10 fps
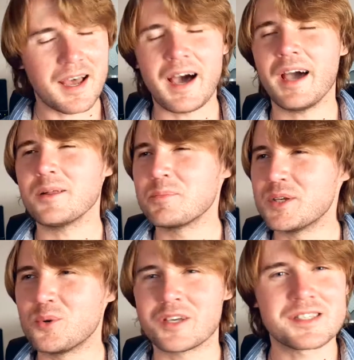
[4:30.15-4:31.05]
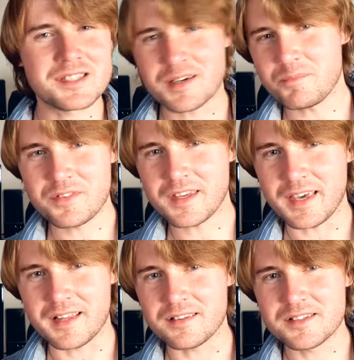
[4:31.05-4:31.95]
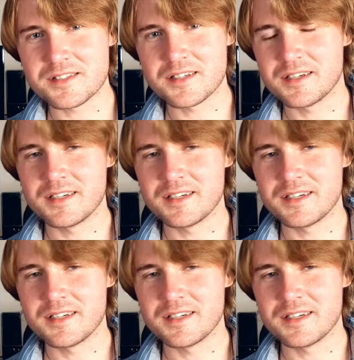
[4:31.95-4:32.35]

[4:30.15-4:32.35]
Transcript: I'll be doing something else